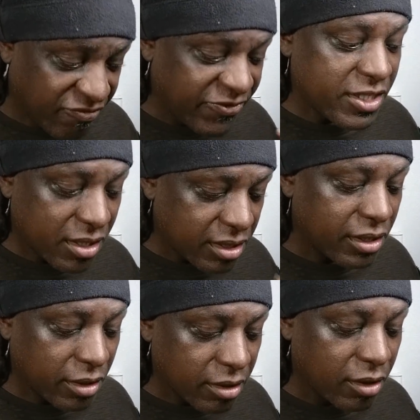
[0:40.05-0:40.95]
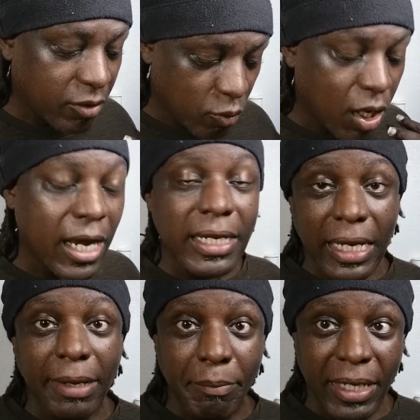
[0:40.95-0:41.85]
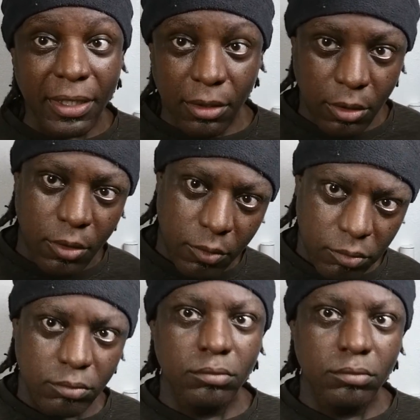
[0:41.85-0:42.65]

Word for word: physically walk like men, you know.